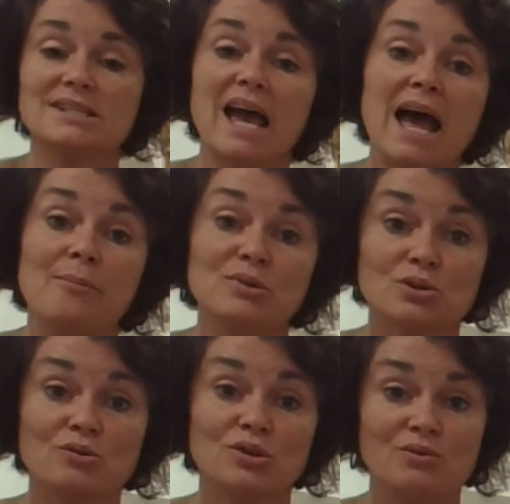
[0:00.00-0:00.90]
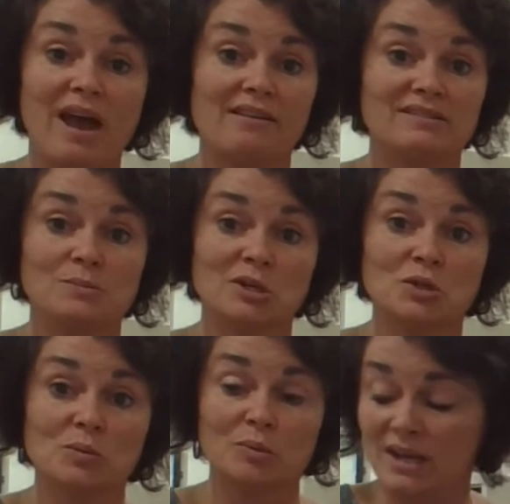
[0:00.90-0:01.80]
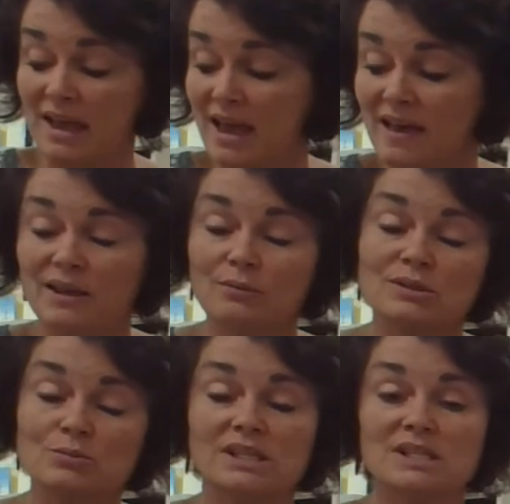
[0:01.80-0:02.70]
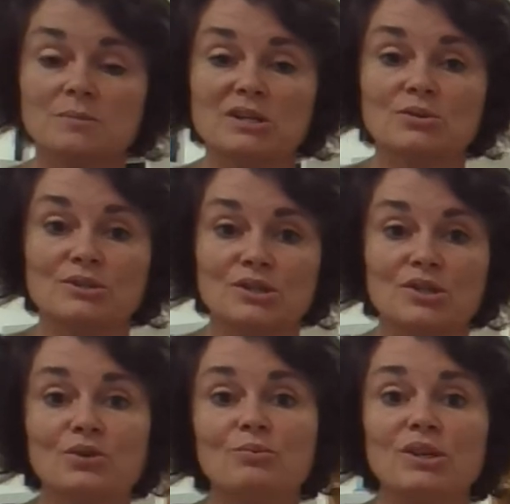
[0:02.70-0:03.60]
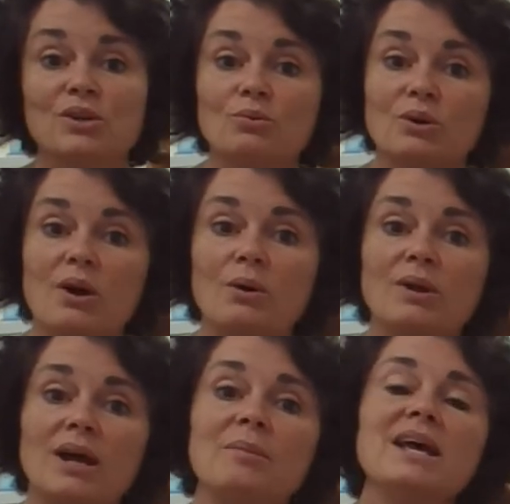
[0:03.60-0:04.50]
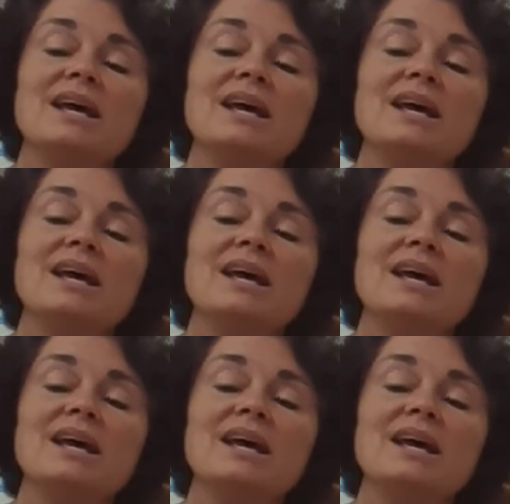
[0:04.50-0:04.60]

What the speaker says: I'm sure you have a special book that was really special to you when you were growing up.